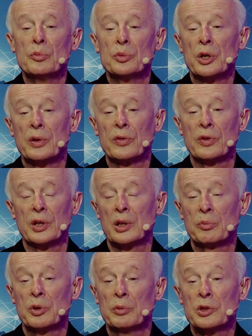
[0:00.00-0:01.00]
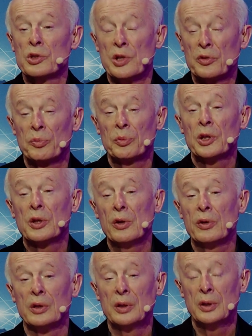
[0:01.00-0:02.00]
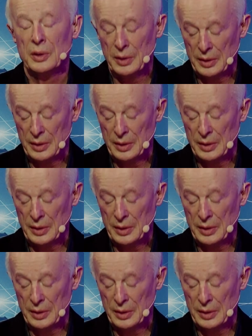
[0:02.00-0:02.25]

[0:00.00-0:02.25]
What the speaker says: Lumpur or Singapore, would just be gone.